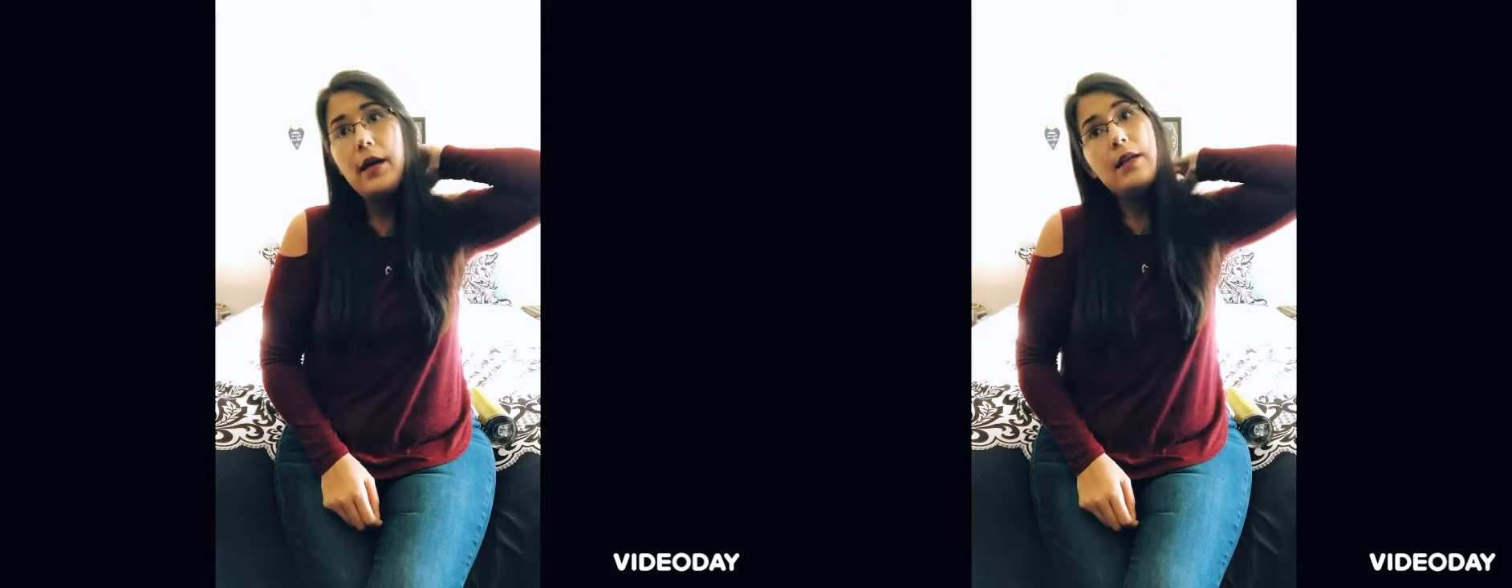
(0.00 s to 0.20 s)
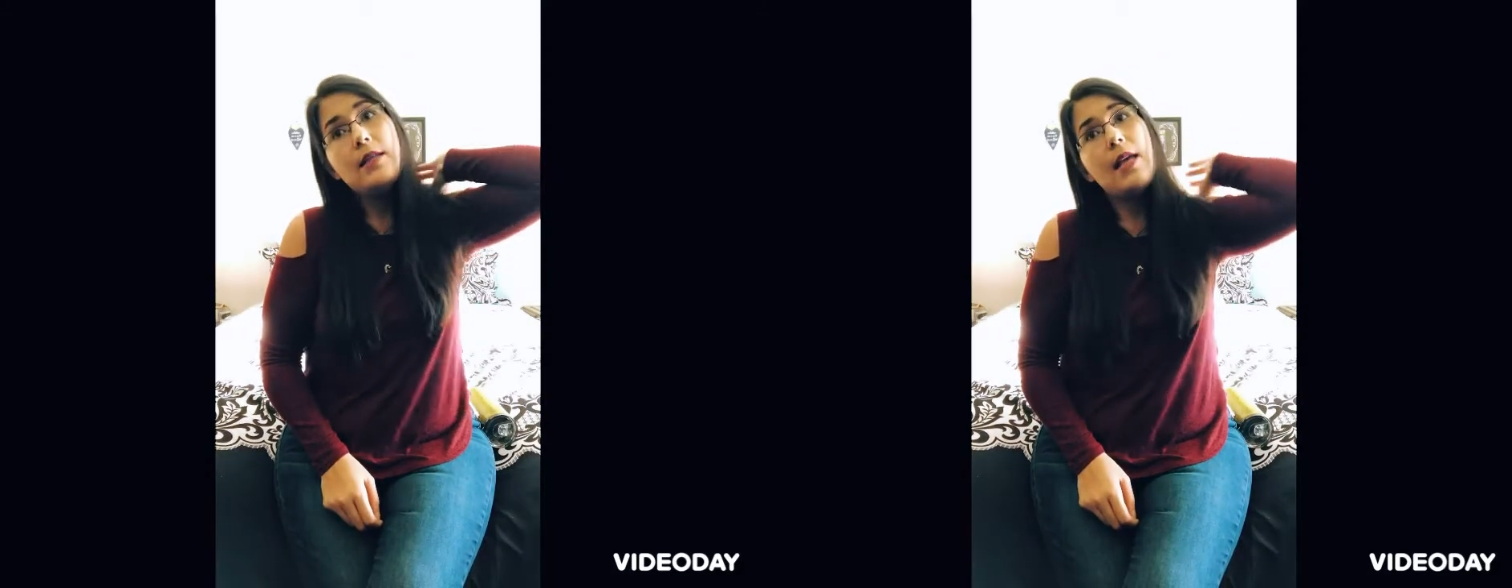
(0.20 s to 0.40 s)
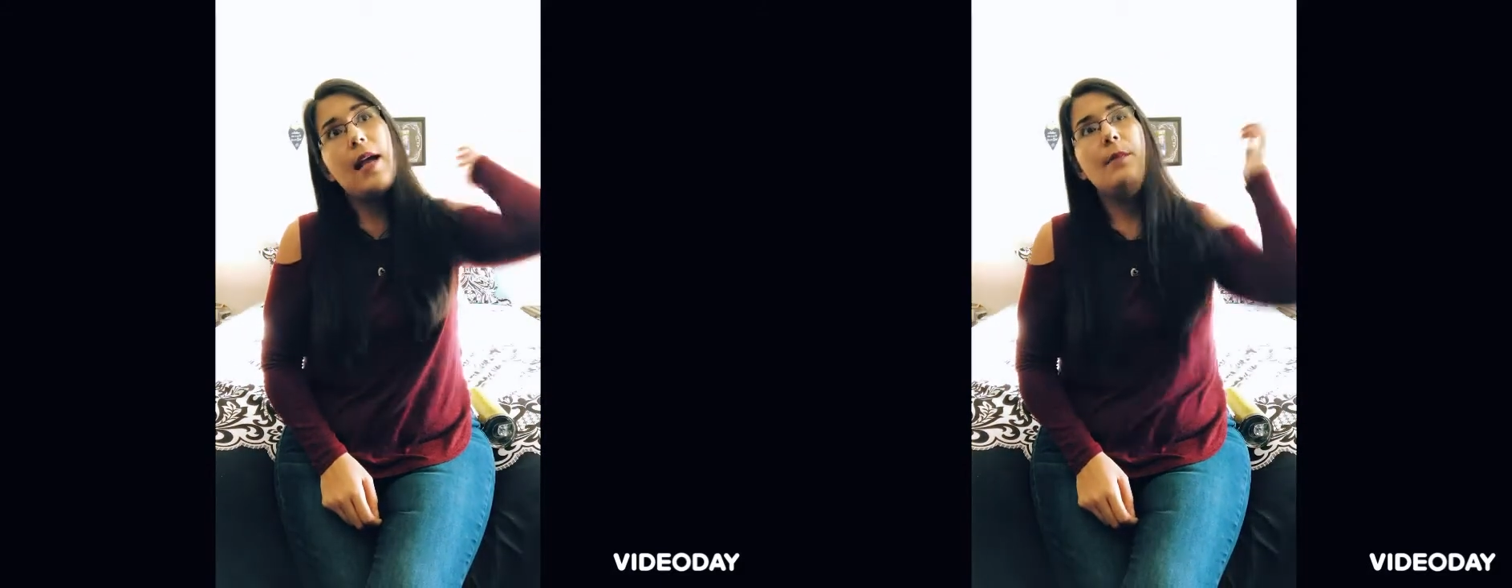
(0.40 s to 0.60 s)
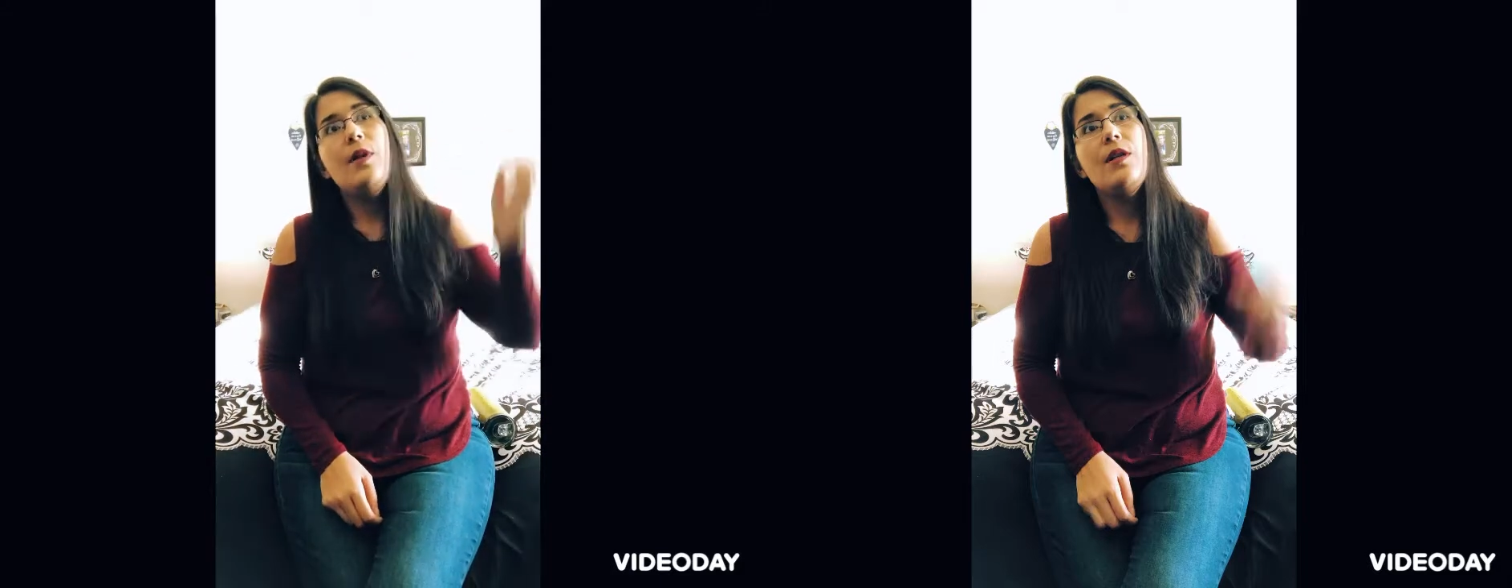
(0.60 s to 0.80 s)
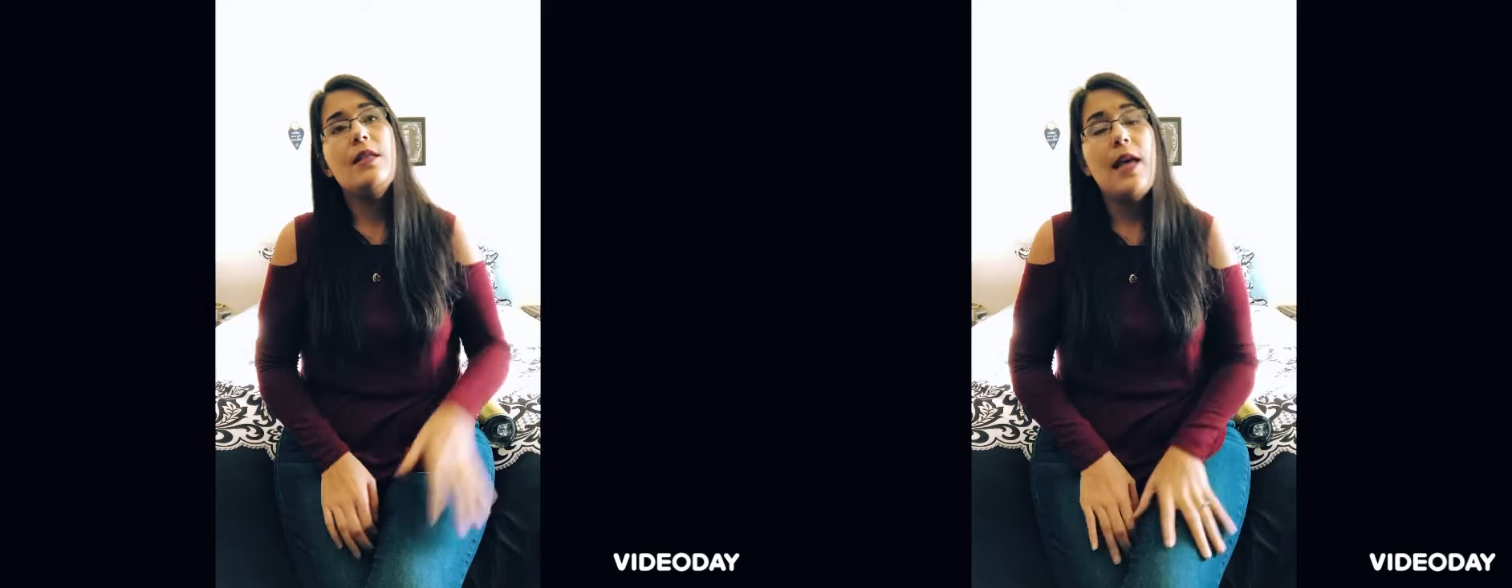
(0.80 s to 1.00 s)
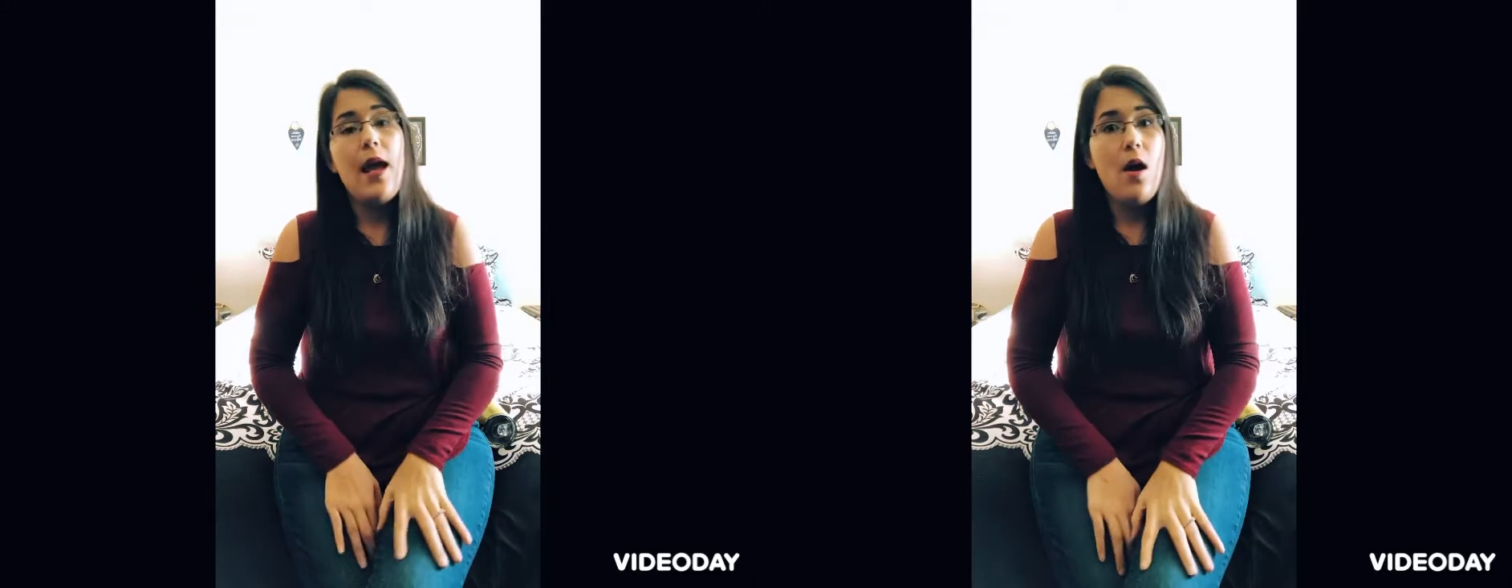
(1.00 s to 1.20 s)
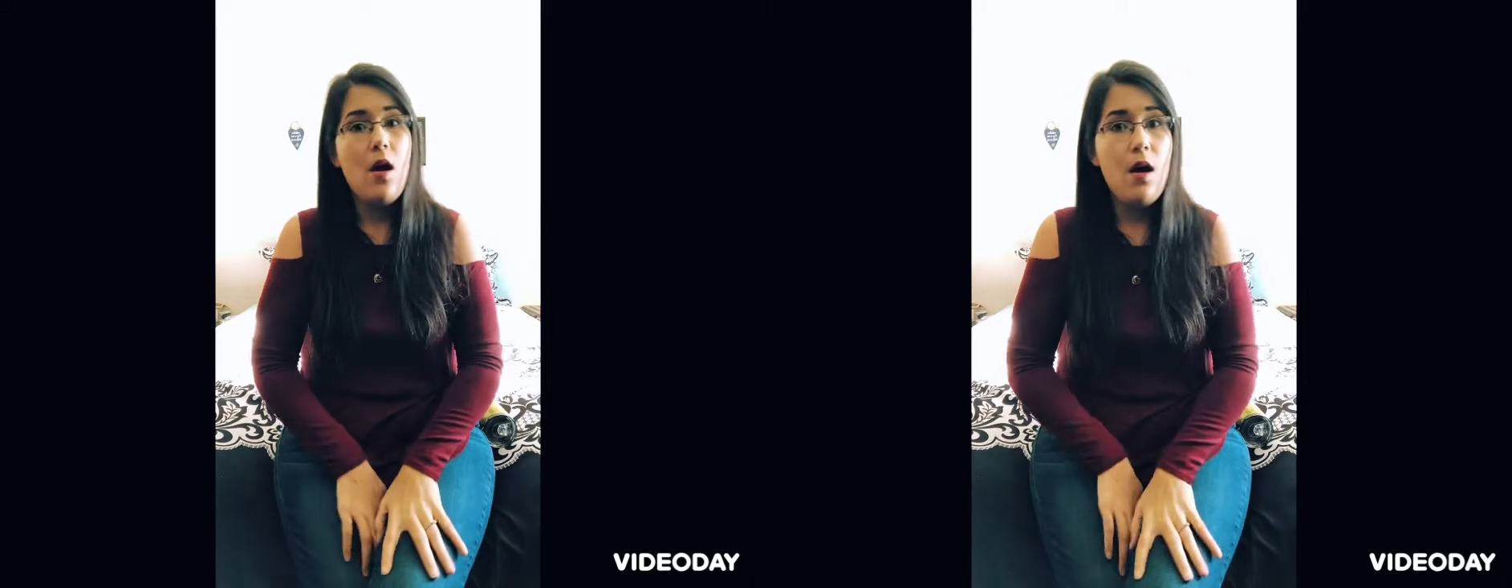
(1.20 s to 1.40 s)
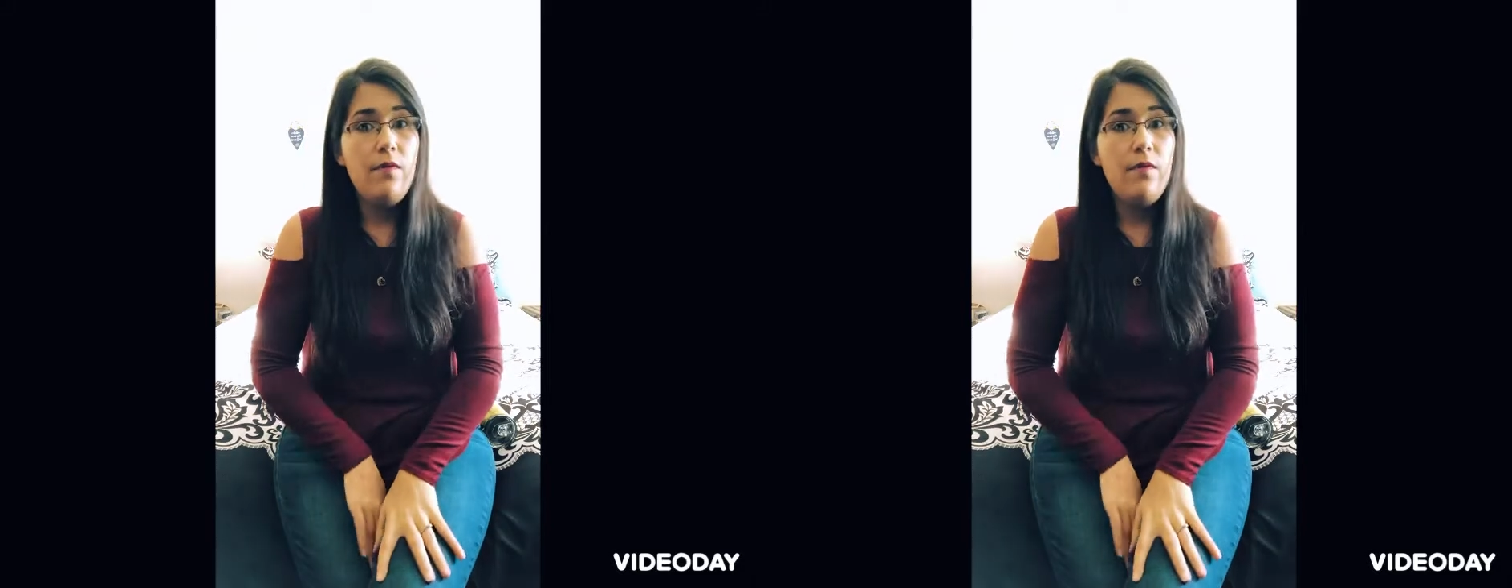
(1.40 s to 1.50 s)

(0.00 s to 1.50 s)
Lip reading: 10% off